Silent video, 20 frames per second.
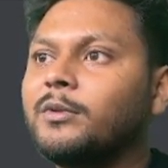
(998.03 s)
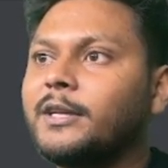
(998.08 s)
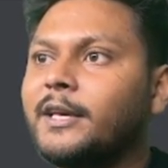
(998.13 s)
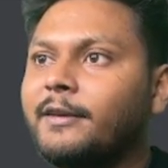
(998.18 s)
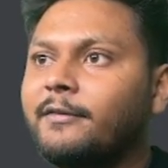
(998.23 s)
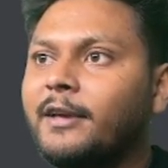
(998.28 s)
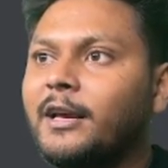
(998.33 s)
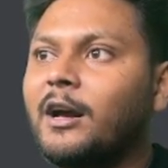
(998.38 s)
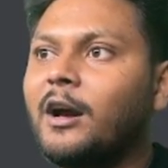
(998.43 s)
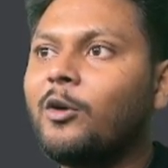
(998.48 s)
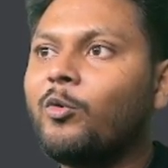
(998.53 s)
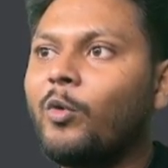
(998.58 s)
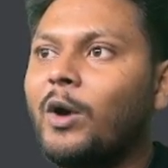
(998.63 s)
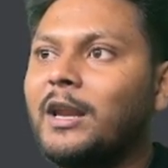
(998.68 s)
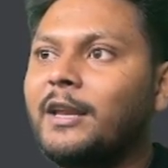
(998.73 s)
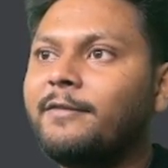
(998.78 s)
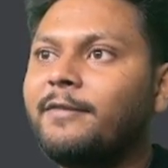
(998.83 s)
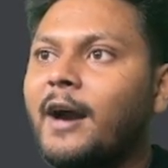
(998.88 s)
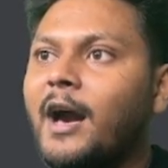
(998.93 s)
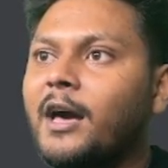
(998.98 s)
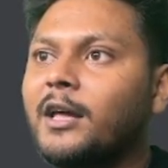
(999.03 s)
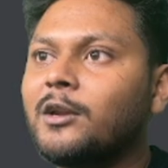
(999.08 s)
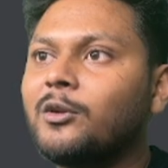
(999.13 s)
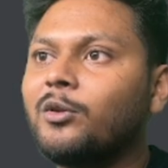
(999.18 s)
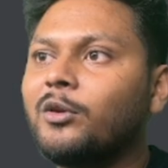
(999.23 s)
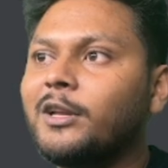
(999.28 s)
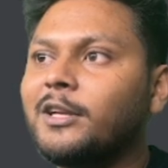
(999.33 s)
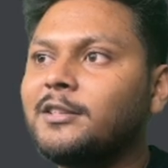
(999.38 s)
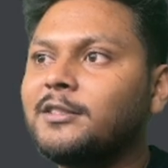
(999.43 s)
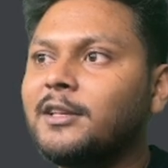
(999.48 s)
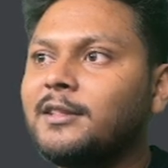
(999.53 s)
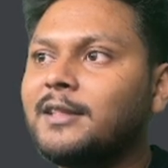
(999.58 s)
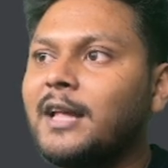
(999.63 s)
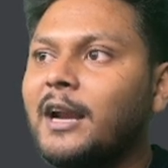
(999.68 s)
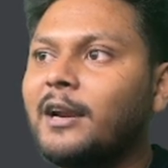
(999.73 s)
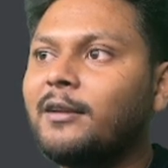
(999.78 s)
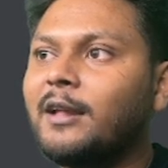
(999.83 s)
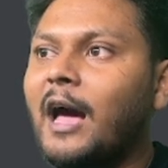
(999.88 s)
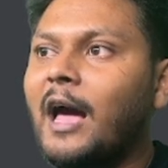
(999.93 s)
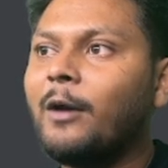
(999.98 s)
giving a qualifier annotation
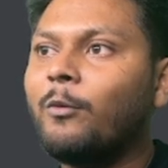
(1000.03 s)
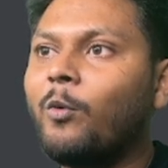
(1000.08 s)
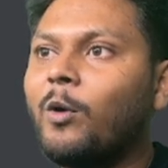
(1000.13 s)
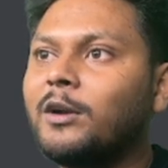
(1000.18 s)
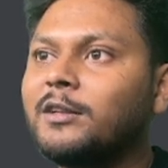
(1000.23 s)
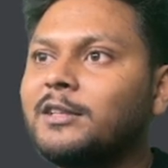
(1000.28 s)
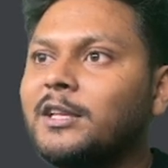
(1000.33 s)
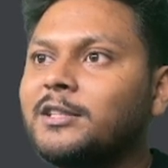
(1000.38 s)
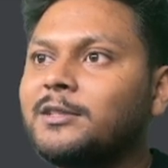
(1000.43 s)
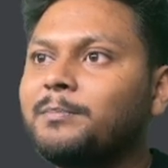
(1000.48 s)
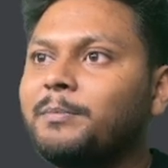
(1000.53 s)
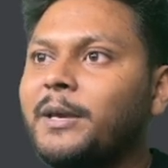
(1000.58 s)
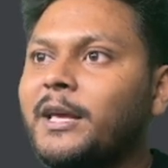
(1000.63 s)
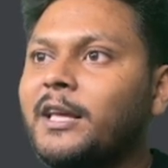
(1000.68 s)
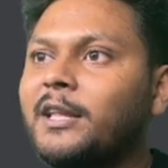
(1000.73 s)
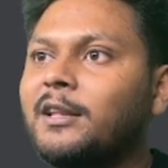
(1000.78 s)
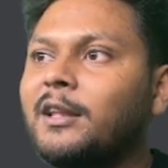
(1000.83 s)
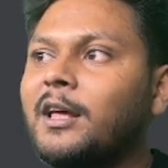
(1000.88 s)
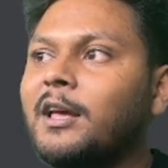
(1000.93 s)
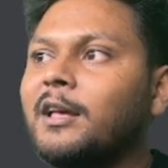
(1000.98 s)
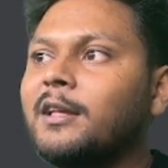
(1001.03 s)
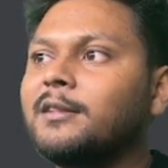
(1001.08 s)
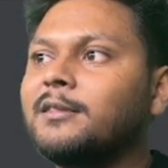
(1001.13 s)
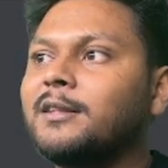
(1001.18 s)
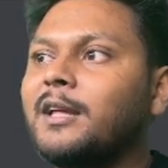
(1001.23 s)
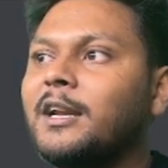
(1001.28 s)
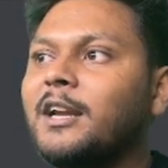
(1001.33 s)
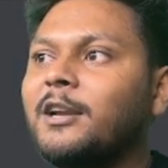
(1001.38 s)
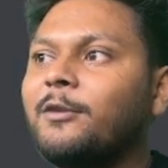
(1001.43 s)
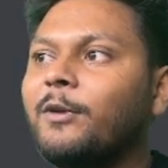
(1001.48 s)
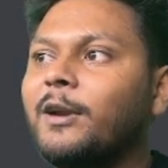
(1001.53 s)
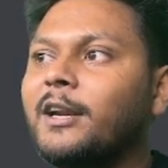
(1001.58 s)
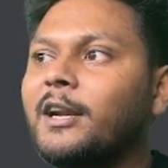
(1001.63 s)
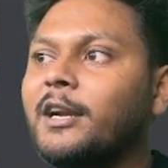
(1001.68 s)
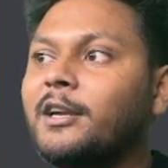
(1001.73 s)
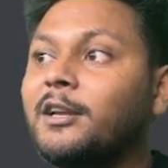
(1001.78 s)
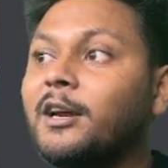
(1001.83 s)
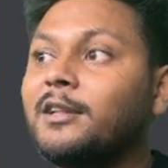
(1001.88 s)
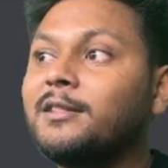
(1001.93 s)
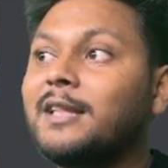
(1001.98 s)
that I want this bean then it will
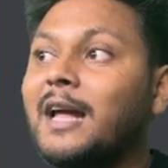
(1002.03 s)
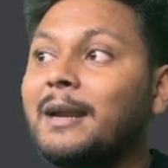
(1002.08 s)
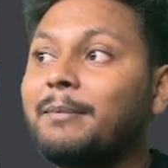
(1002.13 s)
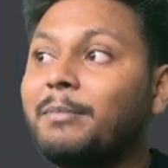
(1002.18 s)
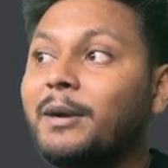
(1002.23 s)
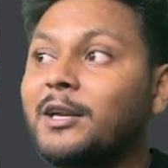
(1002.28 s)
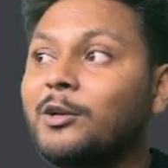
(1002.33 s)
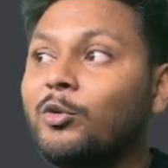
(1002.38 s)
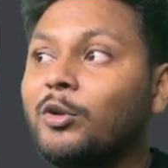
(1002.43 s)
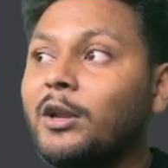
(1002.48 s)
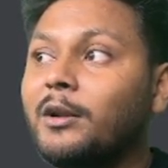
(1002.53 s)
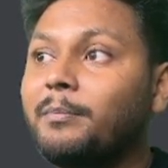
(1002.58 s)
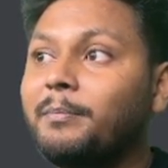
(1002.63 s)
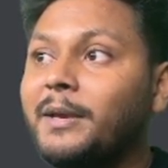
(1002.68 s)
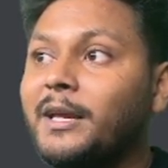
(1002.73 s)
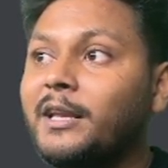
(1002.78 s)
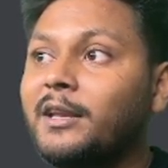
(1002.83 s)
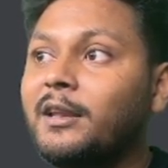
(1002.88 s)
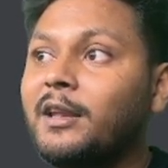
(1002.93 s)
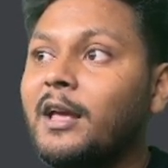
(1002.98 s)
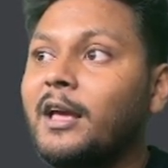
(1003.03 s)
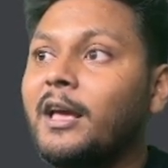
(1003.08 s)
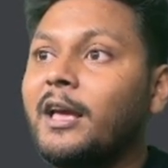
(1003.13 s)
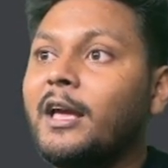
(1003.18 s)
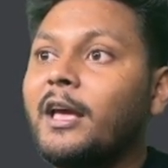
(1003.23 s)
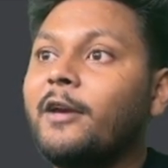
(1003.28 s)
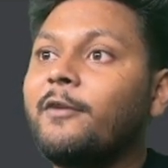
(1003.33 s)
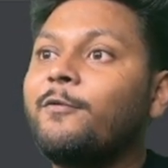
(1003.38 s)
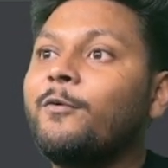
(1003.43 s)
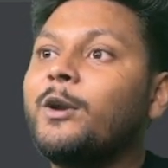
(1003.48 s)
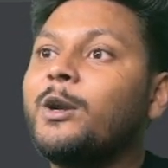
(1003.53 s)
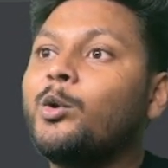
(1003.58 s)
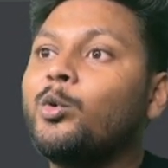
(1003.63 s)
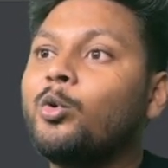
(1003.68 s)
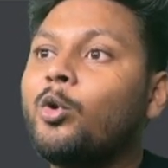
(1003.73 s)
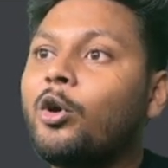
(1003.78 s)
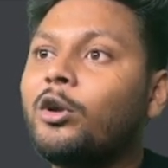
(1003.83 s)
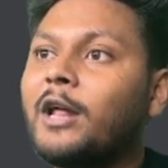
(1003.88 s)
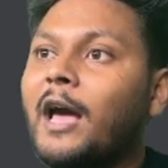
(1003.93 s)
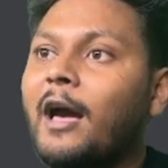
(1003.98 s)
return that particular bean if we do
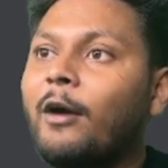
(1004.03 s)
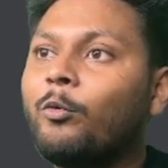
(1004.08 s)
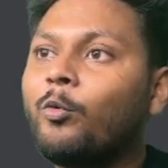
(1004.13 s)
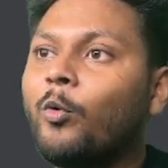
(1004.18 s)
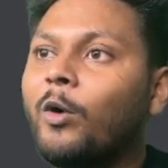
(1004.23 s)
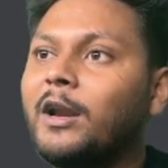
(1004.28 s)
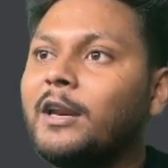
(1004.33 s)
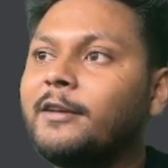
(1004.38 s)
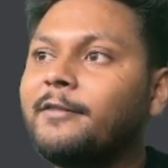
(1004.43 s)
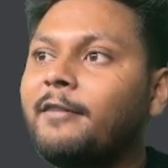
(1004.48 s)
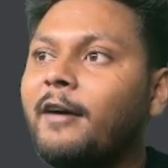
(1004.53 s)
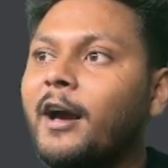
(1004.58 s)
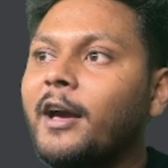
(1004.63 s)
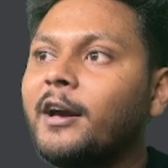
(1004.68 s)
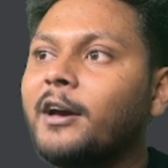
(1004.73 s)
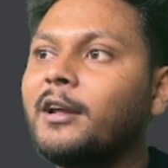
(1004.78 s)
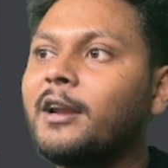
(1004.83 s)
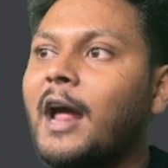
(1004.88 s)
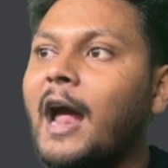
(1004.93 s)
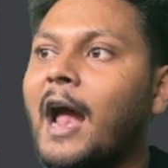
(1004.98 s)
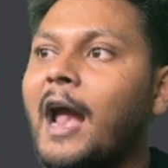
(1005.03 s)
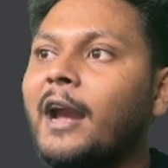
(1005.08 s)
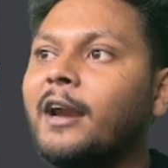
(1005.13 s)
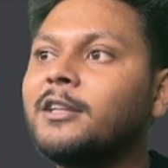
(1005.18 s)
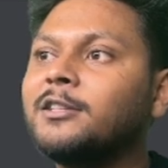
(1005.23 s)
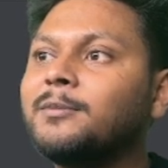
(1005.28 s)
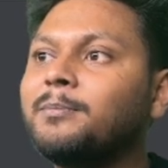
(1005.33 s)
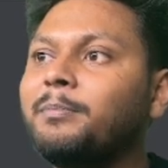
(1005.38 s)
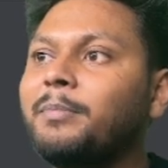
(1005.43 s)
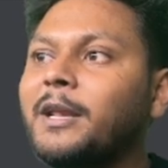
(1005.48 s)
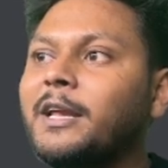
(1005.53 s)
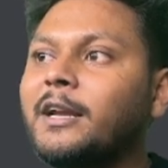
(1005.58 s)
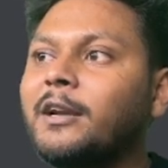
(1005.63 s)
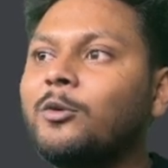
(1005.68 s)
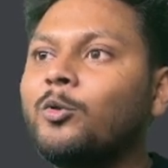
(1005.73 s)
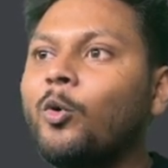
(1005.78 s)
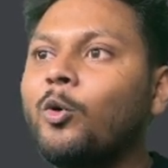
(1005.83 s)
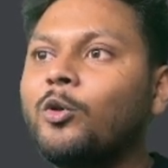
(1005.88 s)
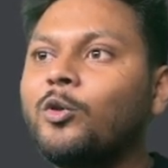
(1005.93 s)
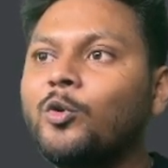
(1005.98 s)
not have qualifier and
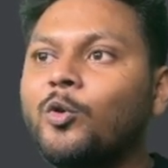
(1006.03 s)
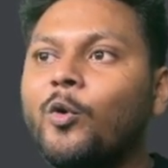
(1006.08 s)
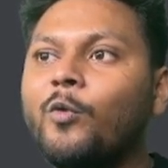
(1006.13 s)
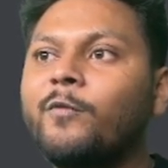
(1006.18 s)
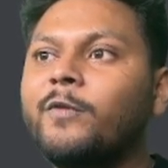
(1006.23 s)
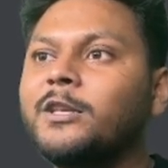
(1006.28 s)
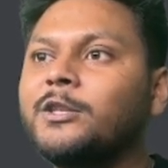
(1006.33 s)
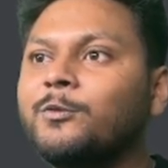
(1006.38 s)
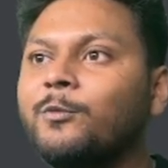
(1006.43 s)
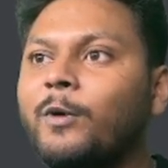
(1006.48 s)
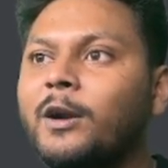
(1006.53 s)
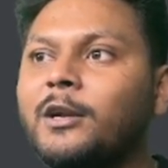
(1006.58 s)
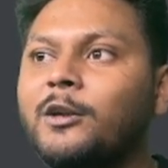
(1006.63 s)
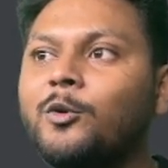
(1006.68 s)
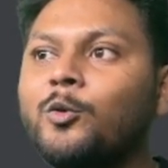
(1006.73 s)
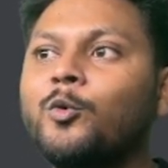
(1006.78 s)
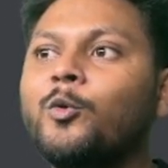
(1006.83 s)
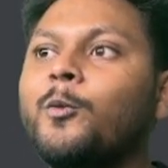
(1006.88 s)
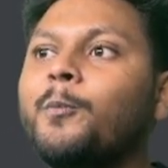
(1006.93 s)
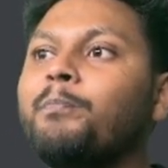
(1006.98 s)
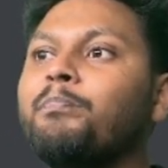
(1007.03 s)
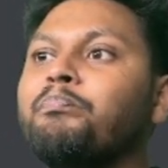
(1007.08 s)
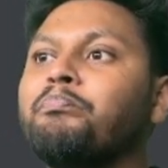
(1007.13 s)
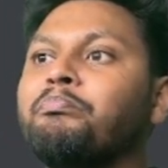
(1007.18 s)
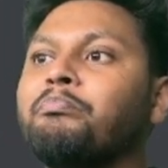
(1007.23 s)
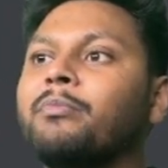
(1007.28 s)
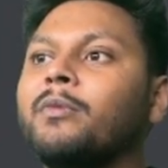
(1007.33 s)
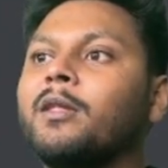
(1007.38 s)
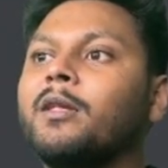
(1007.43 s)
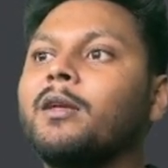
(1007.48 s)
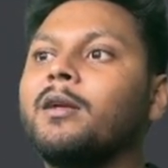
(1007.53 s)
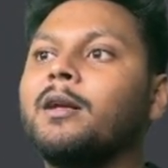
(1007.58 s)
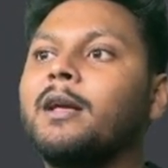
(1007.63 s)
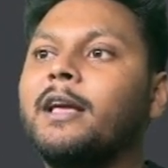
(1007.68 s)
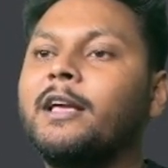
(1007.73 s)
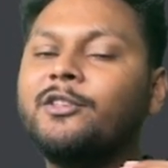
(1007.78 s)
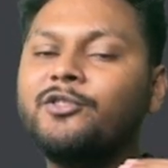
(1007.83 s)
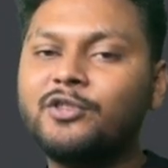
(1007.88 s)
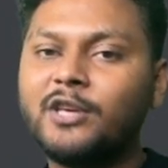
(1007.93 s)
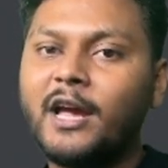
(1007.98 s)
spring don't know which one to
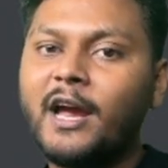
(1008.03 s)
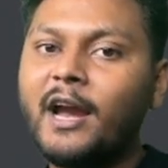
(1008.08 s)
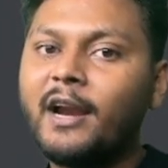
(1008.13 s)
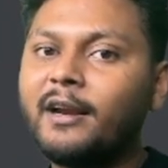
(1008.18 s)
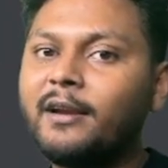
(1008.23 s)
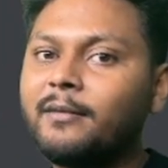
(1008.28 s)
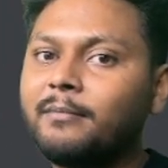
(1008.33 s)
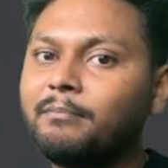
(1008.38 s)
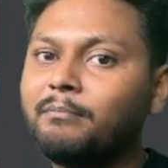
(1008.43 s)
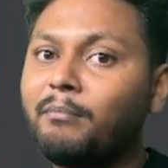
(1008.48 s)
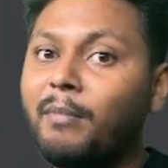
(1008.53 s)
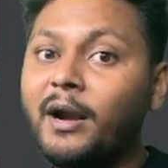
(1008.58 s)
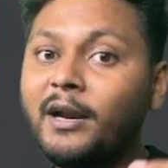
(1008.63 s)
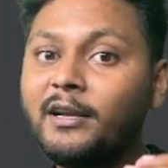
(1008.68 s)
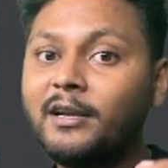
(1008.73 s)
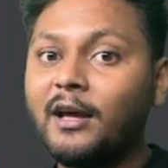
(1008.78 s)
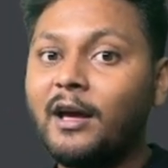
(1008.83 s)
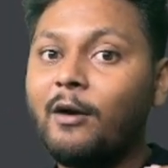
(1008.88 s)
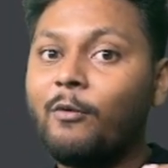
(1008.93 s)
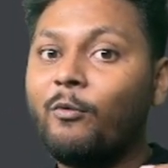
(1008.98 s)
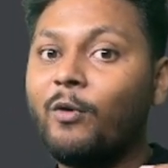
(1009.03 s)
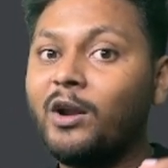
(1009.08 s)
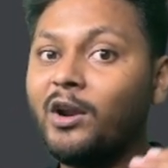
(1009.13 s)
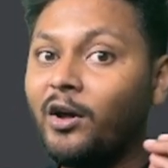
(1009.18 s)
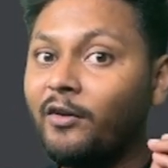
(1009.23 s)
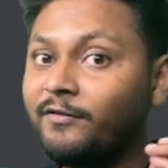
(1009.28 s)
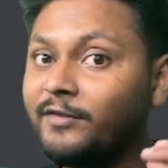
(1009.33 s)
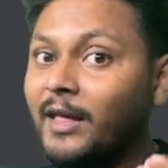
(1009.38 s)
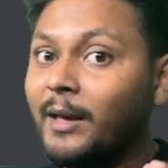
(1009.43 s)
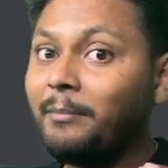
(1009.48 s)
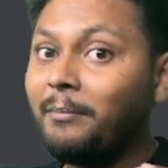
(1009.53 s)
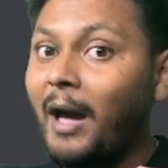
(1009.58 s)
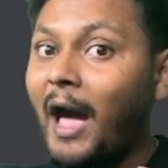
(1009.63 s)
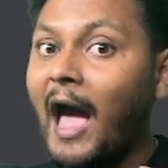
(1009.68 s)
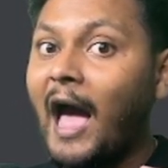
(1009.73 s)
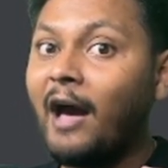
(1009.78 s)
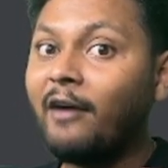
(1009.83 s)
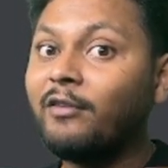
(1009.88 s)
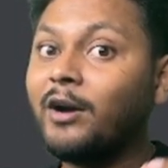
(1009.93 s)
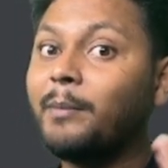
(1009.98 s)
inject but one of them
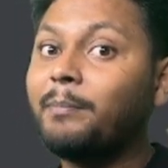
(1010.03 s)
have